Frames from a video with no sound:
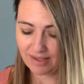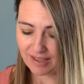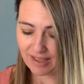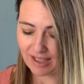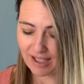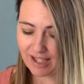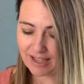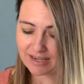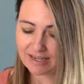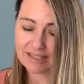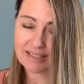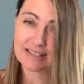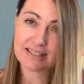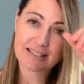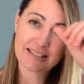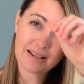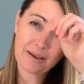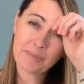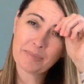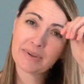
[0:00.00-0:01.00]
I need
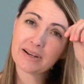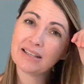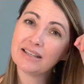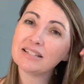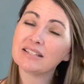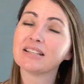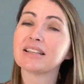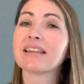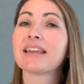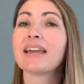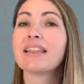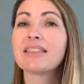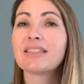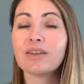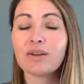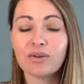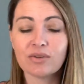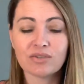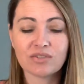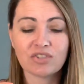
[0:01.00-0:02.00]
somebody to get
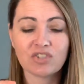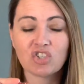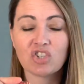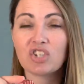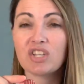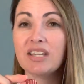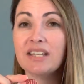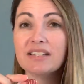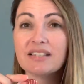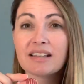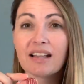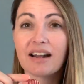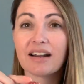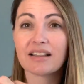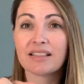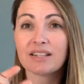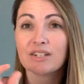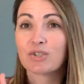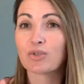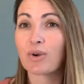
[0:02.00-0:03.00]
those sheets out
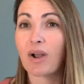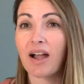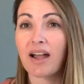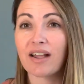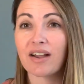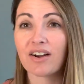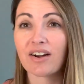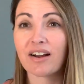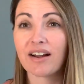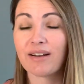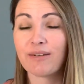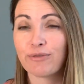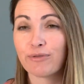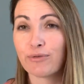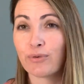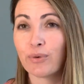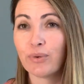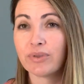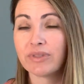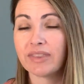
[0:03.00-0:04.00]
of the dryer and
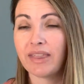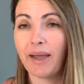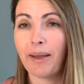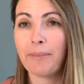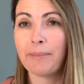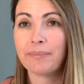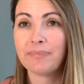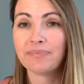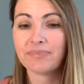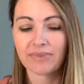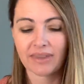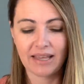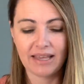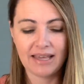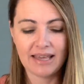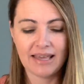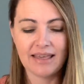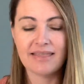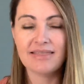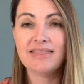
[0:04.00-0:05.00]
fold them.
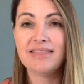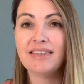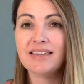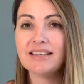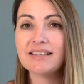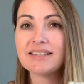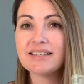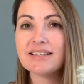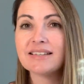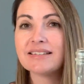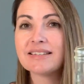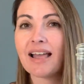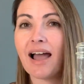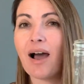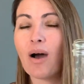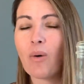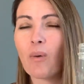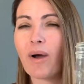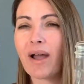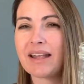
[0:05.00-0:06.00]
This is
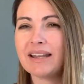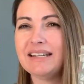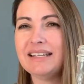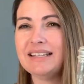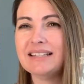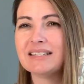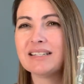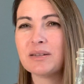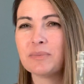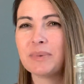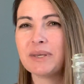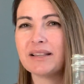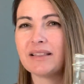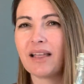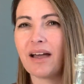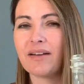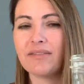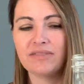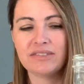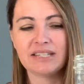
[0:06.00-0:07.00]
how I need to be
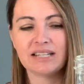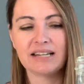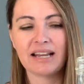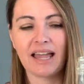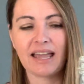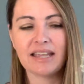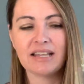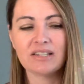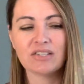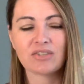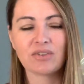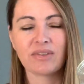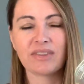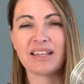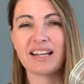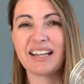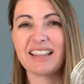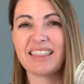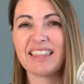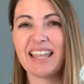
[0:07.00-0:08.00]
loved tonight, so
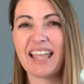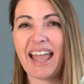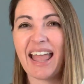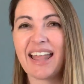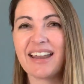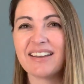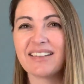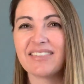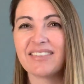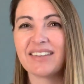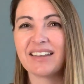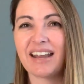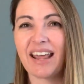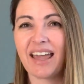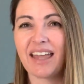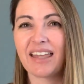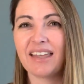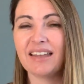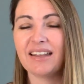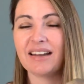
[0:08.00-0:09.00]
that at the end of the
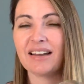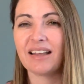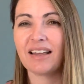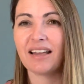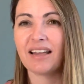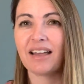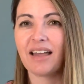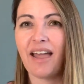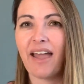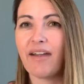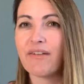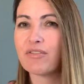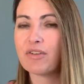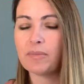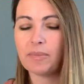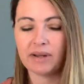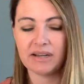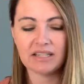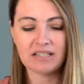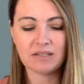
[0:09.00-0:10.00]
night,
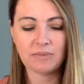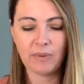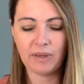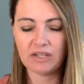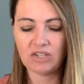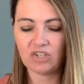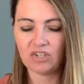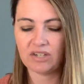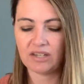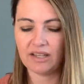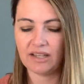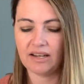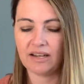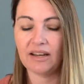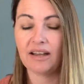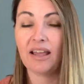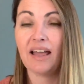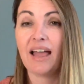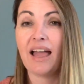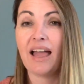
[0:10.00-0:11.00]
everybody's pitched
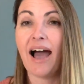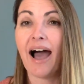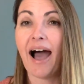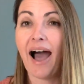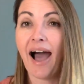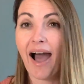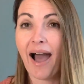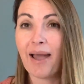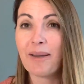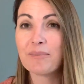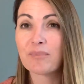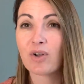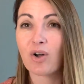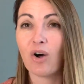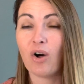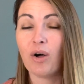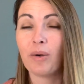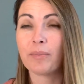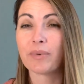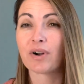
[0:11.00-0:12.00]
in. I'm
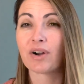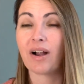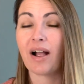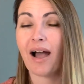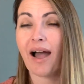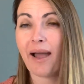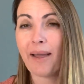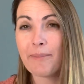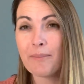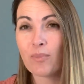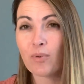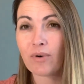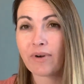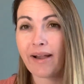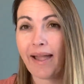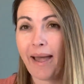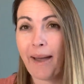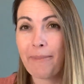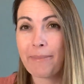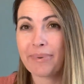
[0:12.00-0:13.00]
calmer, I'm more
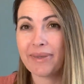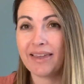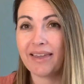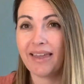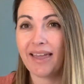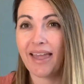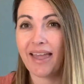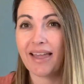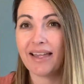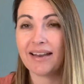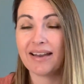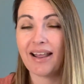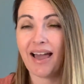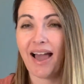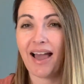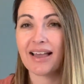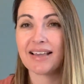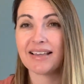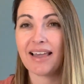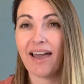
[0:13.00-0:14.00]
happy, and
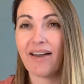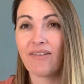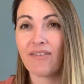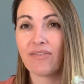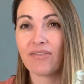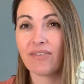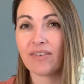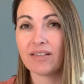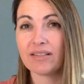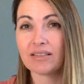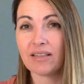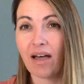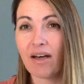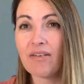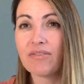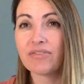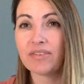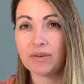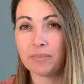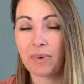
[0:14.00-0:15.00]
I have
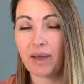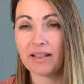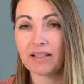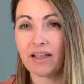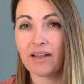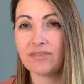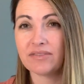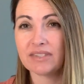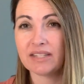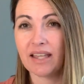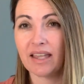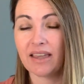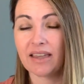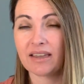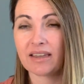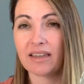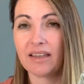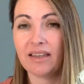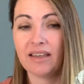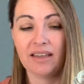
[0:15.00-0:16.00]
love in my love
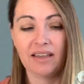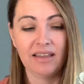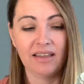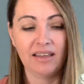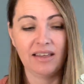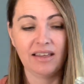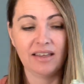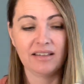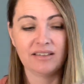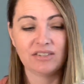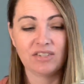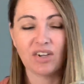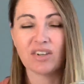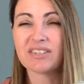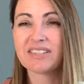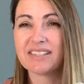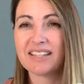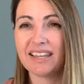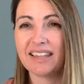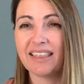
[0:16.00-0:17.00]
tank. Do y'all
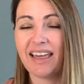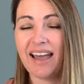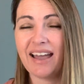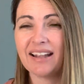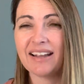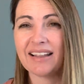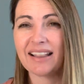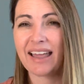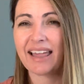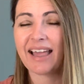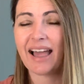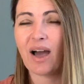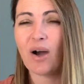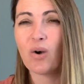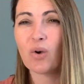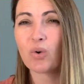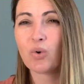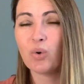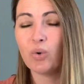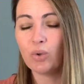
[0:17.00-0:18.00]
see that? Like,
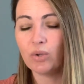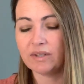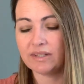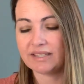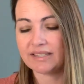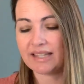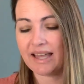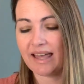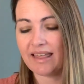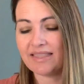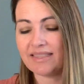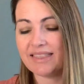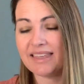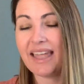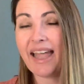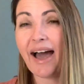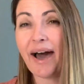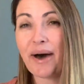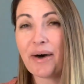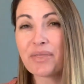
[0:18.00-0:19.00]
how cool is that?
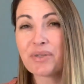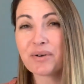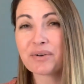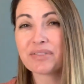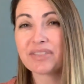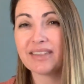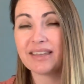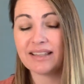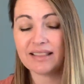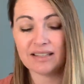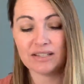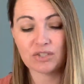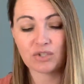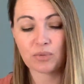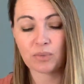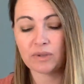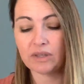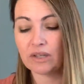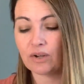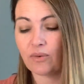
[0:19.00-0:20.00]
The other thing
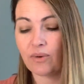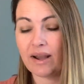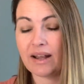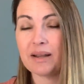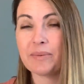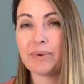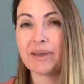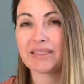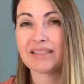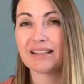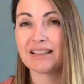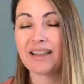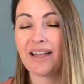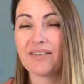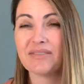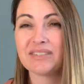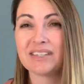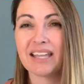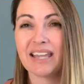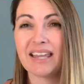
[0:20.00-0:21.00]
that's really great about the
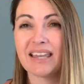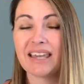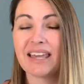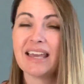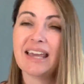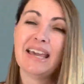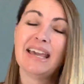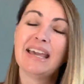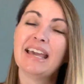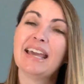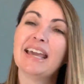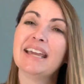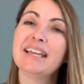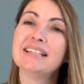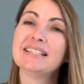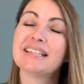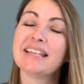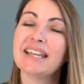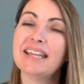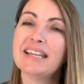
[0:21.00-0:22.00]
love tank
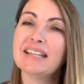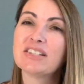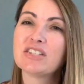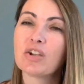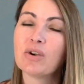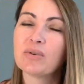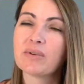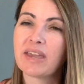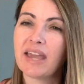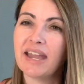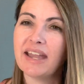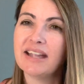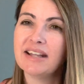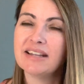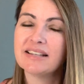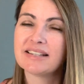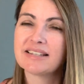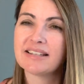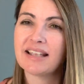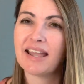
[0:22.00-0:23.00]
is it's okay
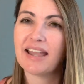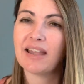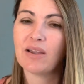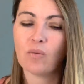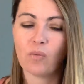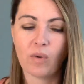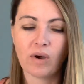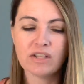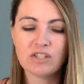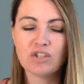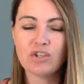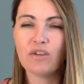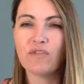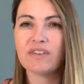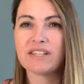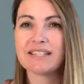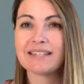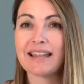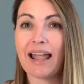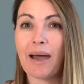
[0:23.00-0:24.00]
to say, once you've
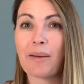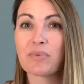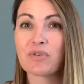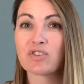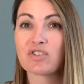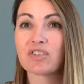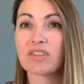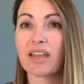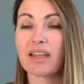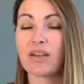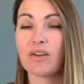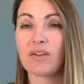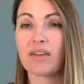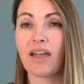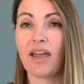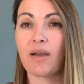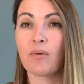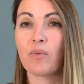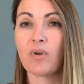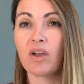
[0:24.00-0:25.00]
established, like,
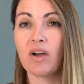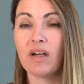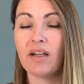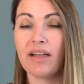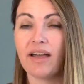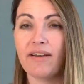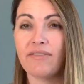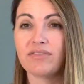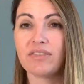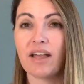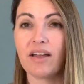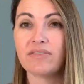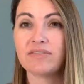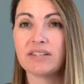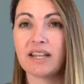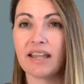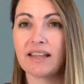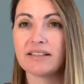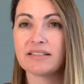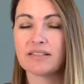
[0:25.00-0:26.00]
okay, we all have love
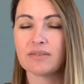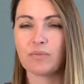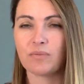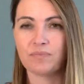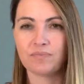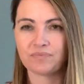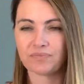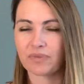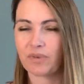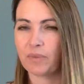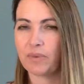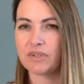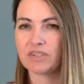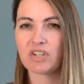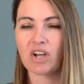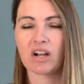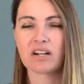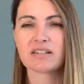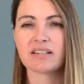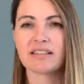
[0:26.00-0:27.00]
tanks. We
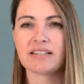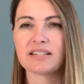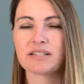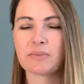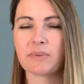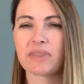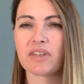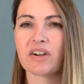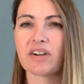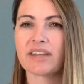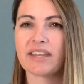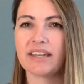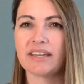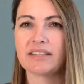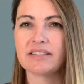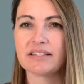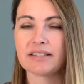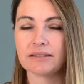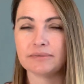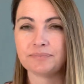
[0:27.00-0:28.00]
talked to this with our
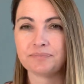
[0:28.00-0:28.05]
kids.